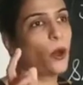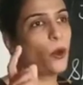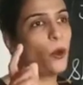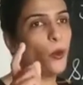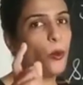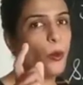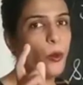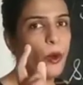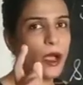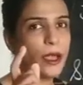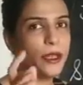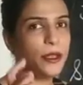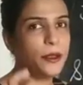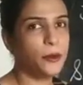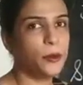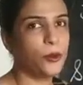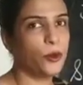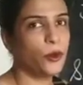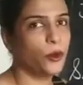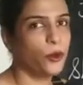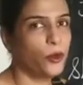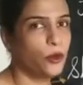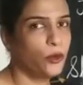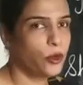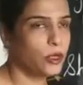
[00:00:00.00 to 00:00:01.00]
One
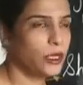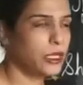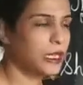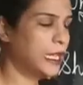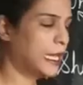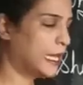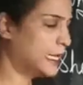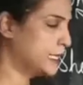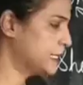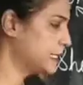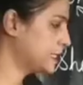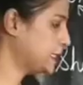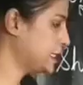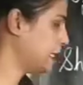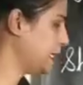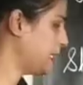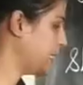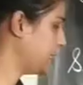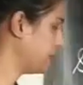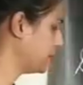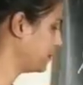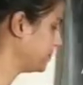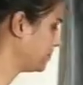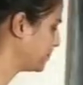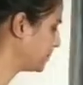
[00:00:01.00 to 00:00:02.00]
more last
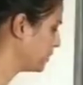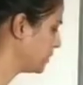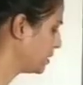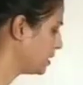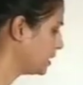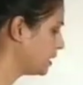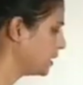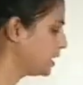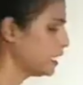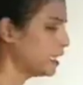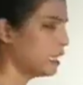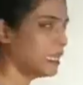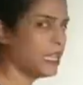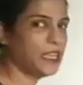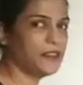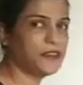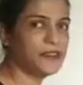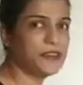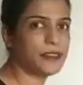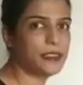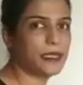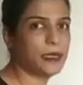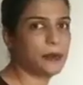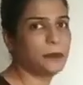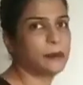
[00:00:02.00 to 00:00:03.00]
thing. If
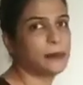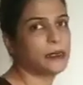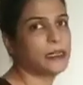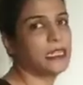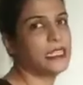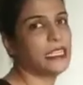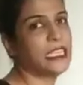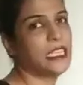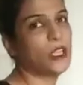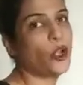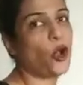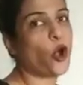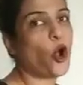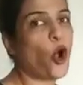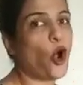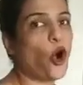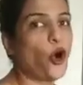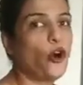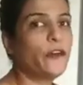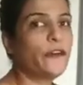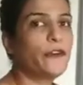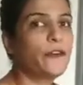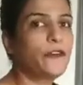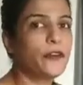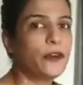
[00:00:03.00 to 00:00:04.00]
somebody
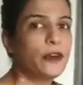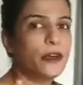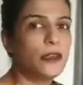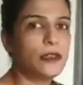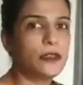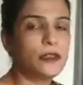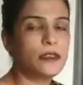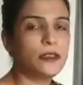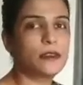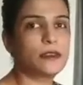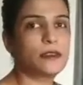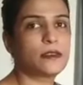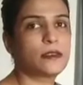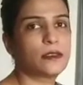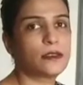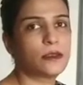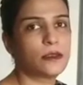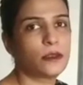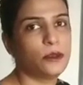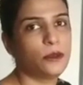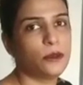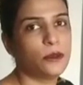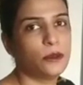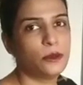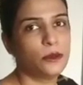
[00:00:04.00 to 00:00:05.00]
offers
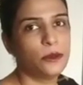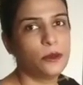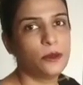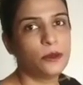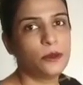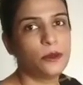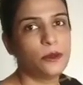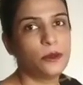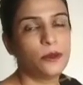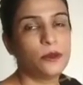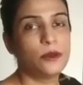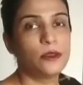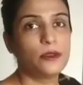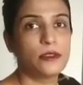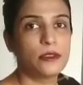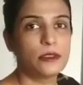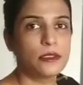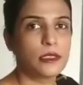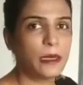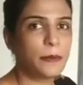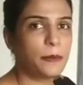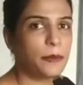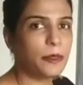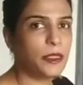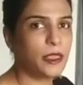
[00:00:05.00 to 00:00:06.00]
you
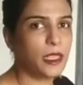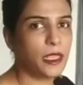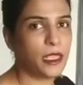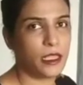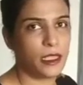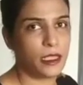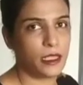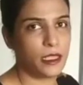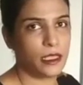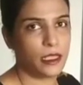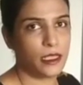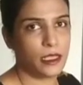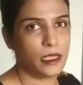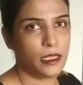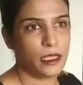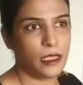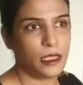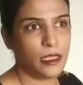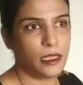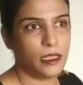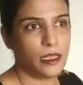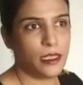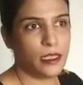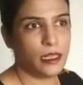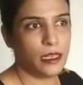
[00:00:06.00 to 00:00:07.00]
something,
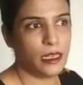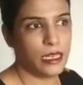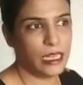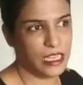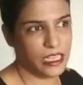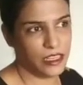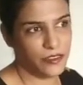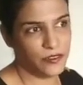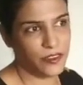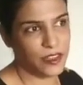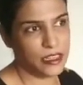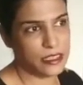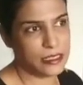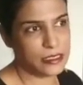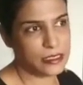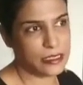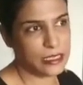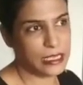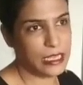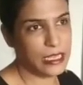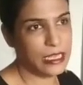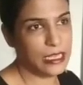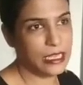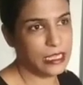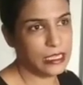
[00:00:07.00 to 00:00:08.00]
like if I
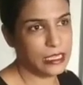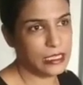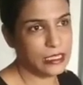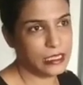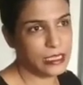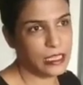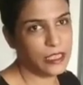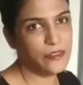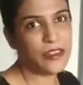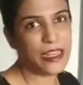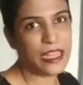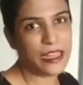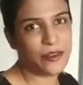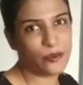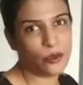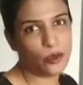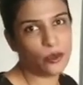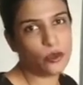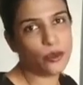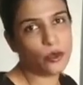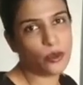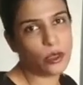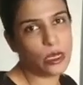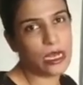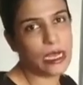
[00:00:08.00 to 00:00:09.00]
say, if I have to
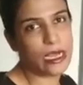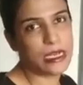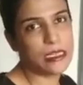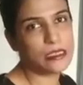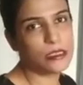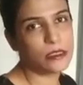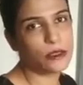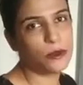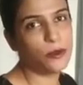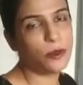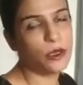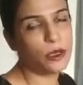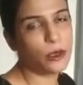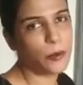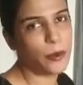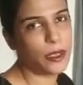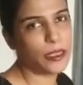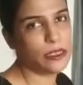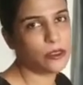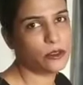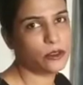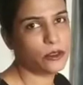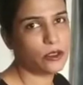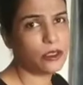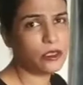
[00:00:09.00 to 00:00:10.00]
ask you a
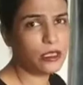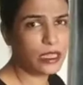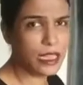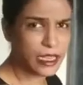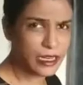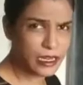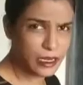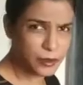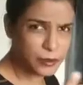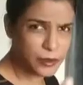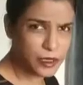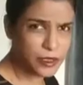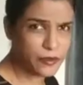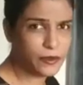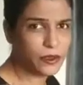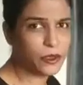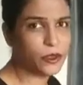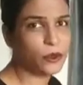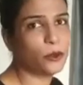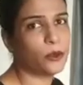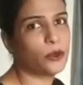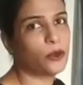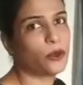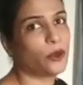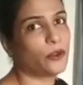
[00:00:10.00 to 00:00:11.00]
question and then give
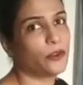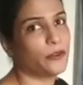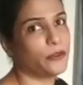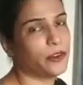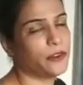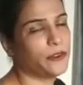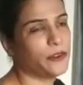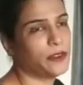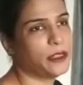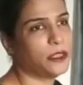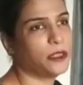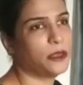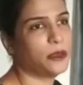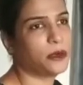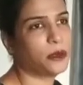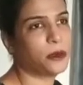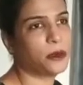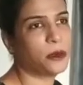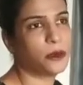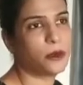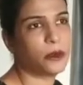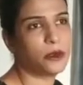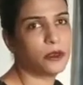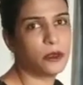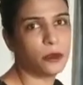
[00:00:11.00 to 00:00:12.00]
you an offer, whether or
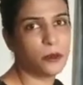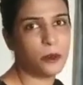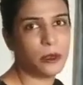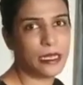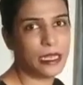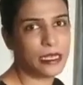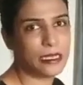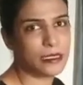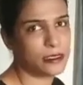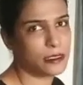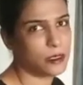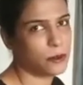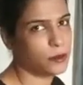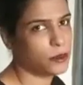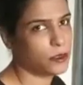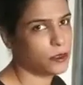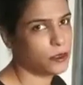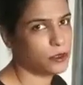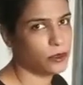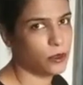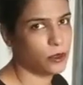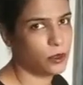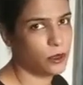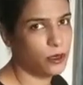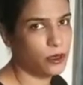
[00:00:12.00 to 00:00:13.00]
not you will accept
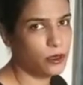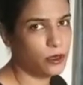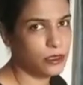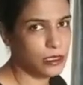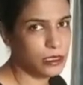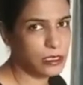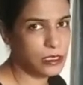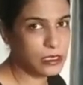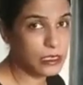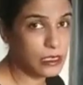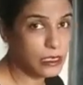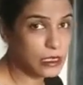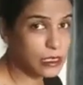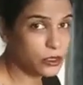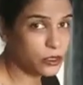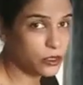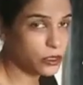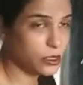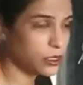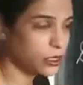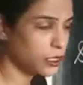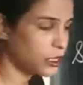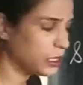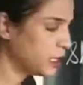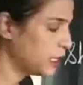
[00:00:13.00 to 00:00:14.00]
is your
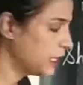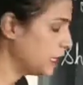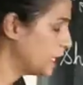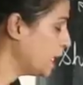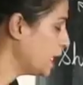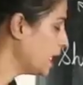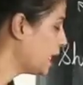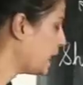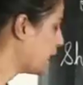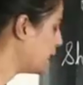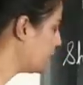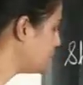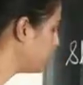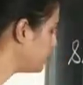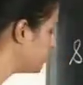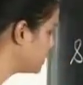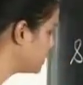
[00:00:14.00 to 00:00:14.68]
discretion. I would